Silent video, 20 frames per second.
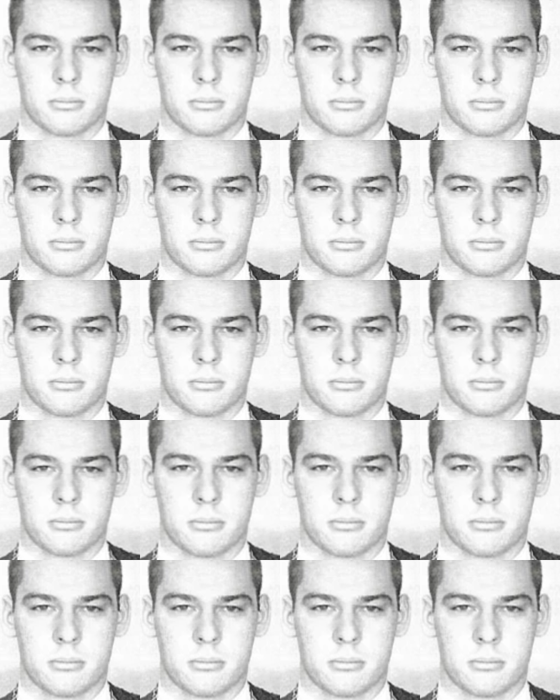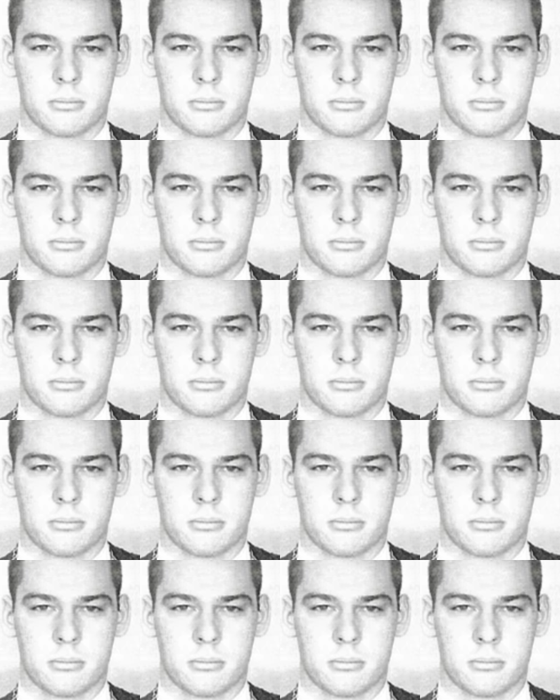
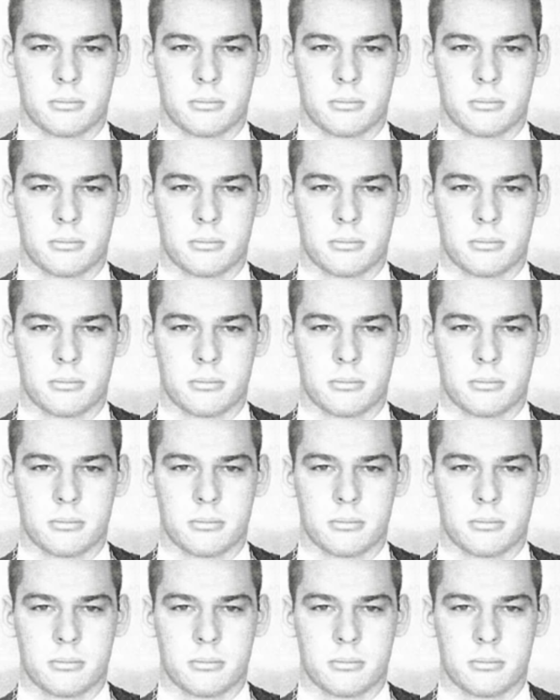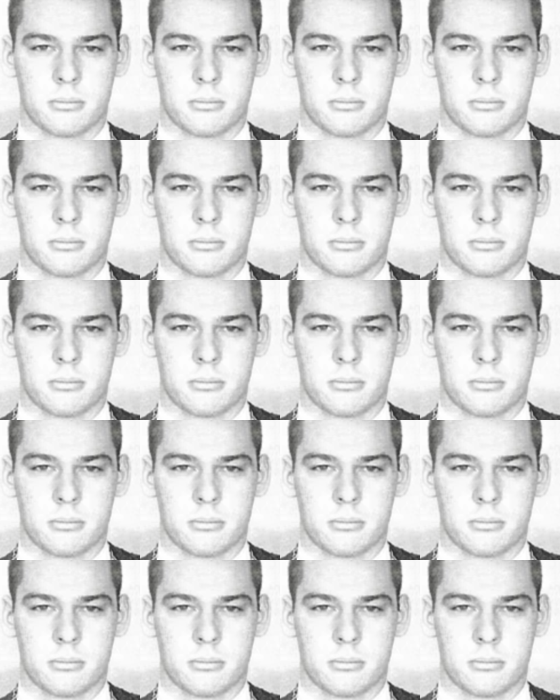This is a still picture; no speech is visible.